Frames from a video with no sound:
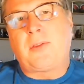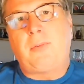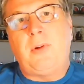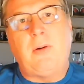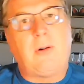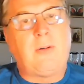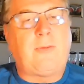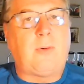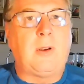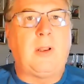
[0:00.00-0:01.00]
three or
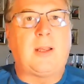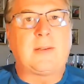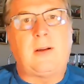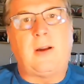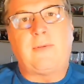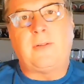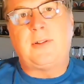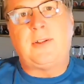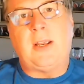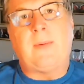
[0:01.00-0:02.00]
four loss
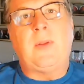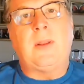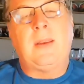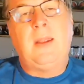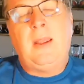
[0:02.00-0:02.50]
conference champion